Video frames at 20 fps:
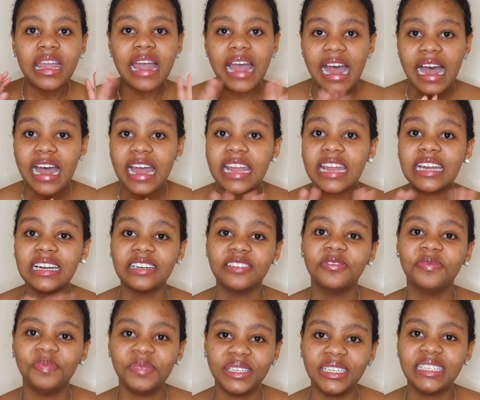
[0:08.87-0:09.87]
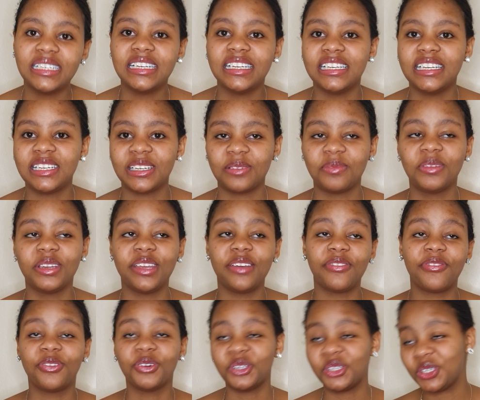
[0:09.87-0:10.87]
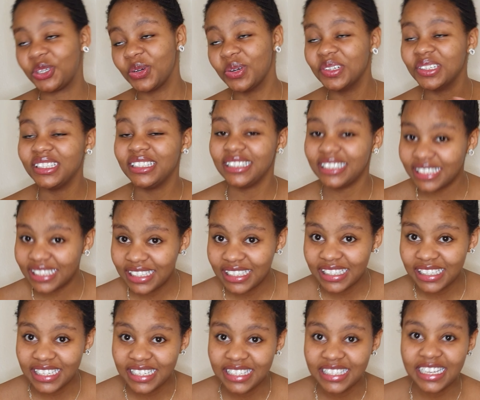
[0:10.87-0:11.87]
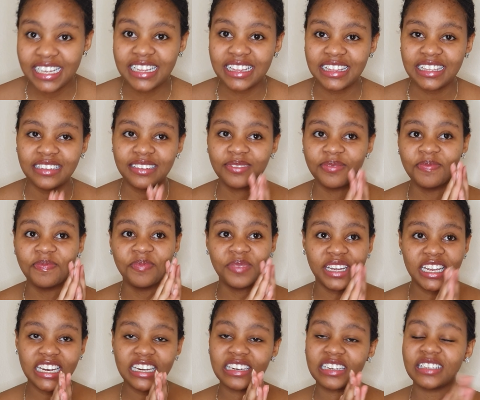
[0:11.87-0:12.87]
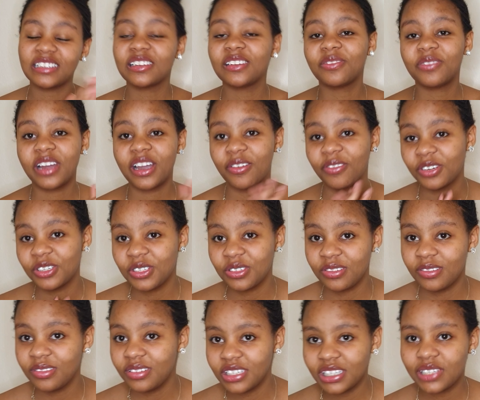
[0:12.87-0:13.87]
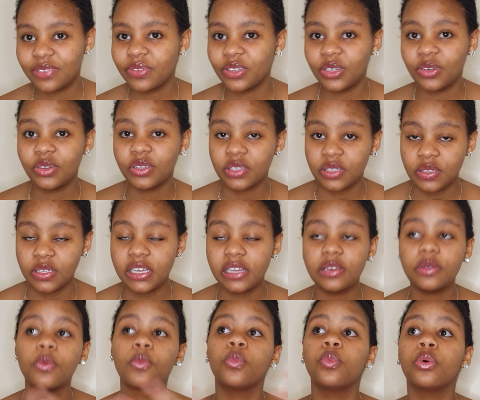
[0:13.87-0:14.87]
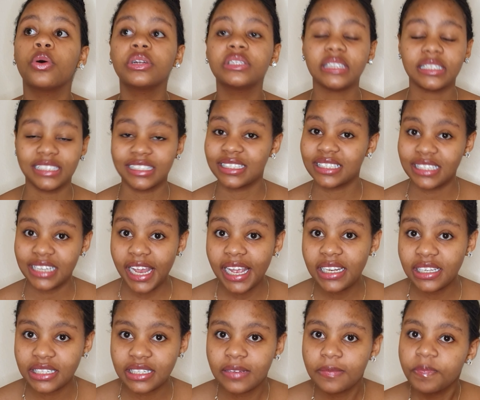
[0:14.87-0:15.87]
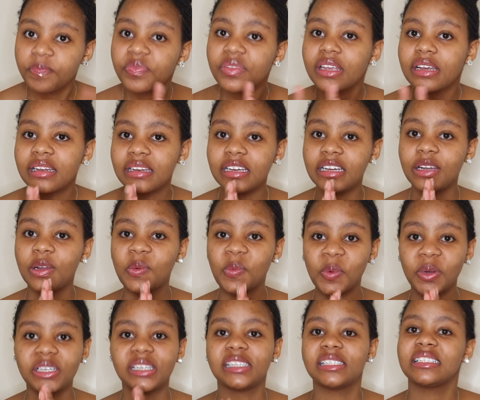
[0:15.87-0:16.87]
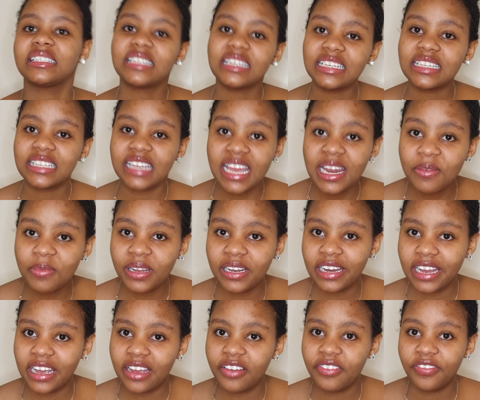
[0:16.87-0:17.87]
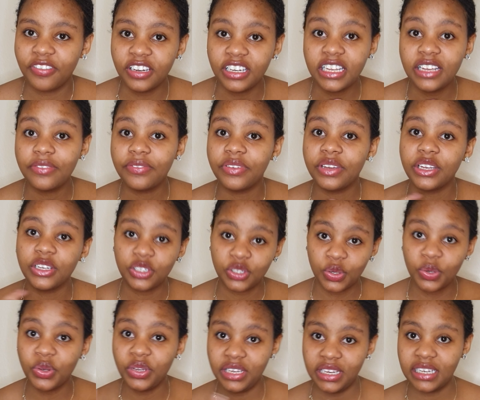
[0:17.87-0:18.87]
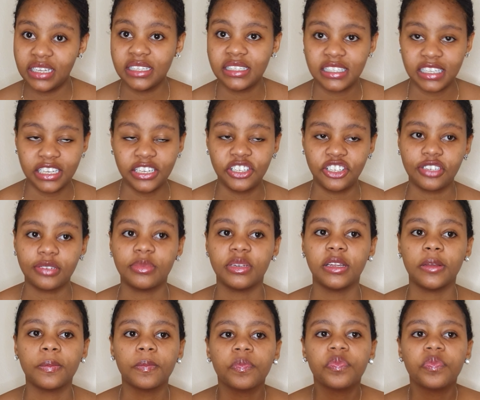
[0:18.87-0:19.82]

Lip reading: I have been in Germany for 2 years, and the main reason why I want to do this video is to tell you what has changed, like what has changed in my life living 2 years in Germany.